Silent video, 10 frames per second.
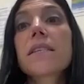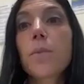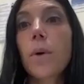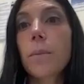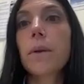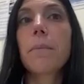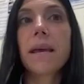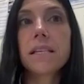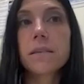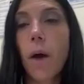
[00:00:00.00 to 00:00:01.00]
that women
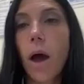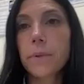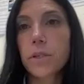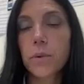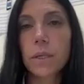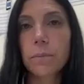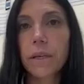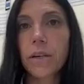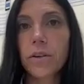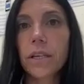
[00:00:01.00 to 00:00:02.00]
may spot between
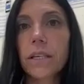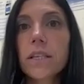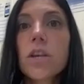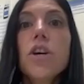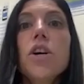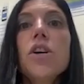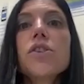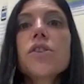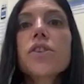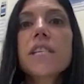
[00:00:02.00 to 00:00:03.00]
periods.
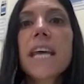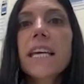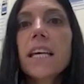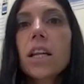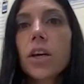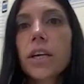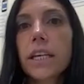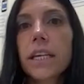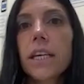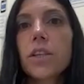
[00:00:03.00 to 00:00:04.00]
So to take a look at
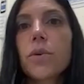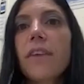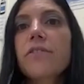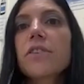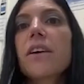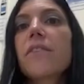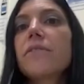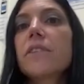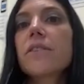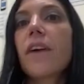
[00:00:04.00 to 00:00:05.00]
it, you have to
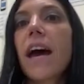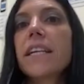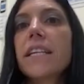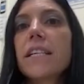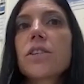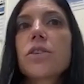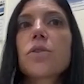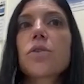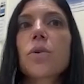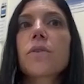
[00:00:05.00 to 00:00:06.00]
divide it into
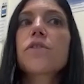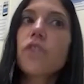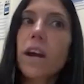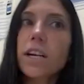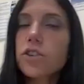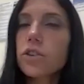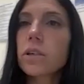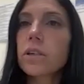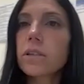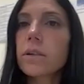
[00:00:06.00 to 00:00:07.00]
sort of
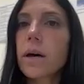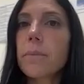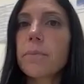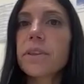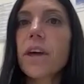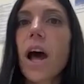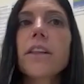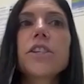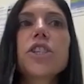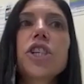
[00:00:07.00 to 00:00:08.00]
structural uh,
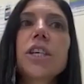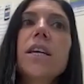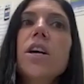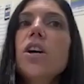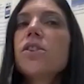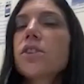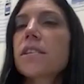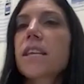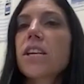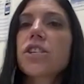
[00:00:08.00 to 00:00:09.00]
pathology, so
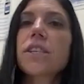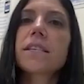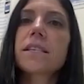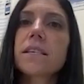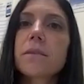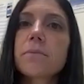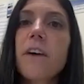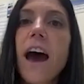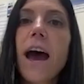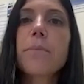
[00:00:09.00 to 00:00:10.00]
such things as
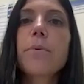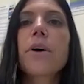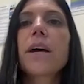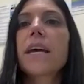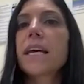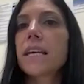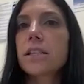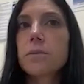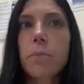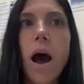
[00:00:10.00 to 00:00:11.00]

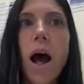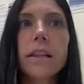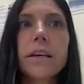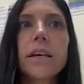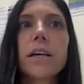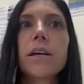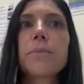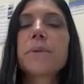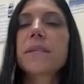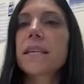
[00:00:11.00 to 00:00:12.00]
fibroids,
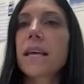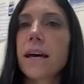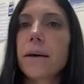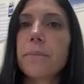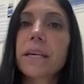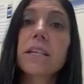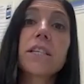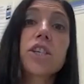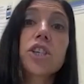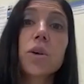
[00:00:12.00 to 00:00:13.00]
polyps, um, a
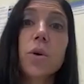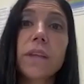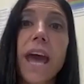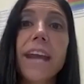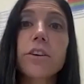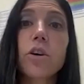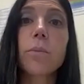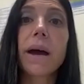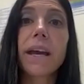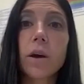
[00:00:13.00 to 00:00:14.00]
condition called
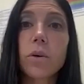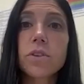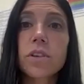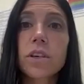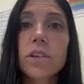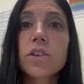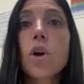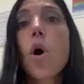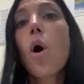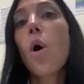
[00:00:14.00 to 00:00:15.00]
adenomyosis,
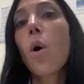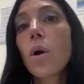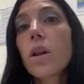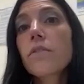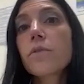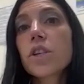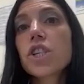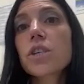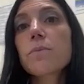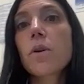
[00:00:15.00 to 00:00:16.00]
all of which
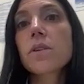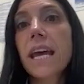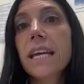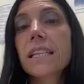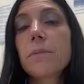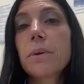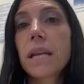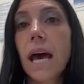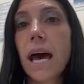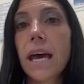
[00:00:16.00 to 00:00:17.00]
is most likely
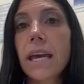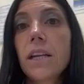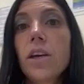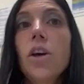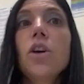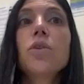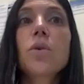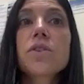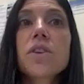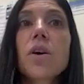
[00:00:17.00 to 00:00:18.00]
benign. You
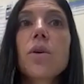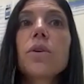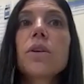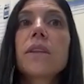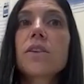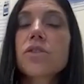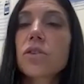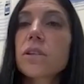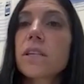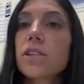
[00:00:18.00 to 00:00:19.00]
also, there's
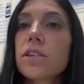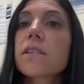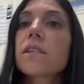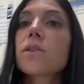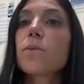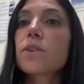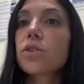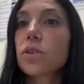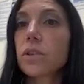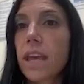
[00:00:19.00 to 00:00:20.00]
certain instances where
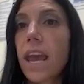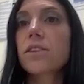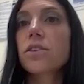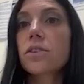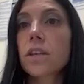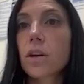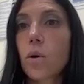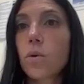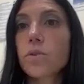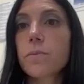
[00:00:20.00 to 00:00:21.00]
certain cancers can
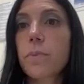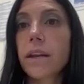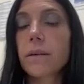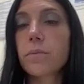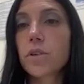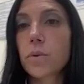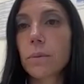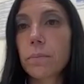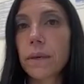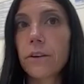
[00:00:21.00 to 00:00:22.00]
cause spotting between
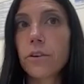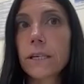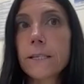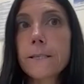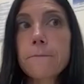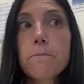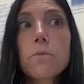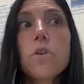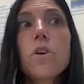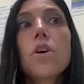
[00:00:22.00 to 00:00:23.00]
periods.
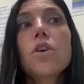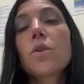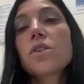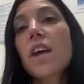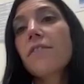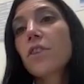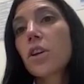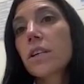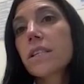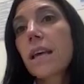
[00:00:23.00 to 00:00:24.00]
You also have to
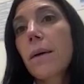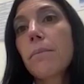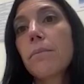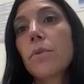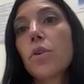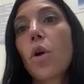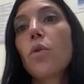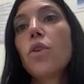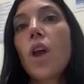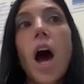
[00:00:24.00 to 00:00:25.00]
look at some, you know,
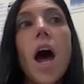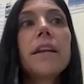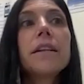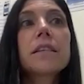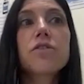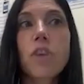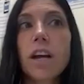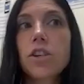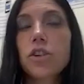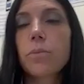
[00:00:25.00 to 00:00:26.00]

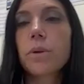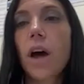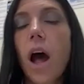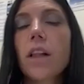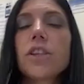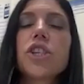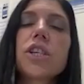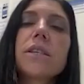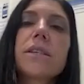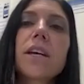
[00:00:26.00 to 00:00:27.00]
non-structural
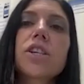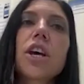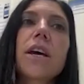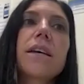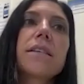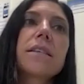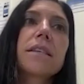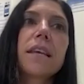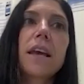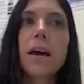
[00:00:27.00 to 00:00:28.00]
pathology, such as
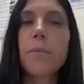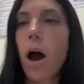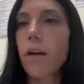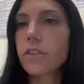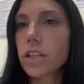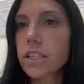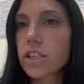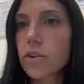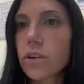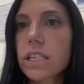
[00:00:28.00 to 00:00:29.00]
uh,
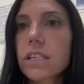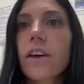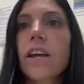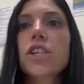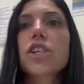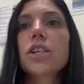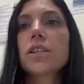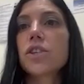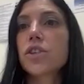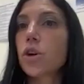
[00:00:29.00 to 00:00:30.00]
ovulatory
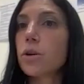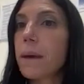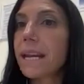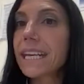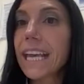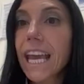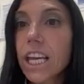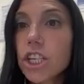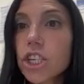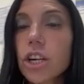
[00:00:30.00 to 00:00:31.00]
dysfunction, certain
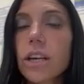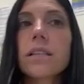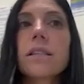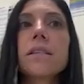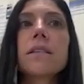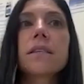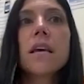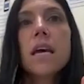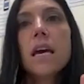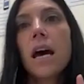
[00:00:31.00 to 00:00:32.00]
medications,
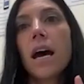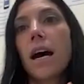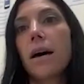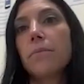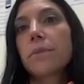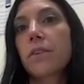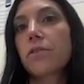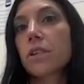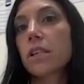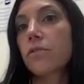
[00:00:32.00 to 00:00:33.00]
um, diff-
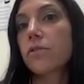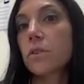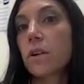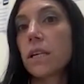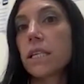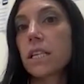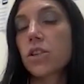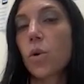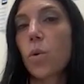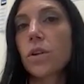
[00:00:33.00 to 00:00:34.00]
different
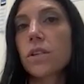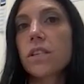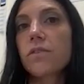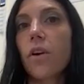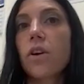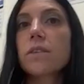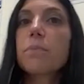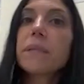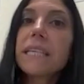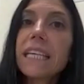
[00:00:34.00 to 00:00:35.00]
disorders as far as
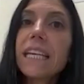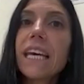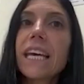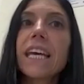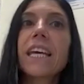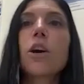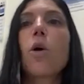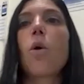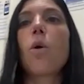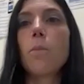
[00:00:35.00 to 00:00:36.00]
bleeding
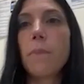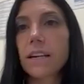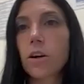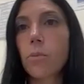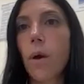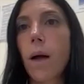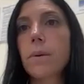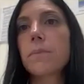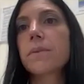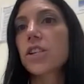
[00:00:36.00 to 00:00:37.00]
or medical
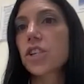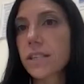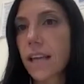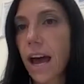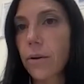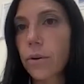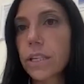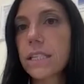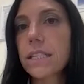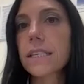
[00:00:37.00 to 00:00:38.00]
problems such as
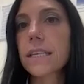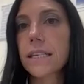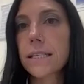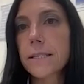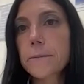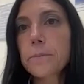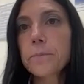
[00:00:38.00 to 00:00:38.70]
thyroid disease.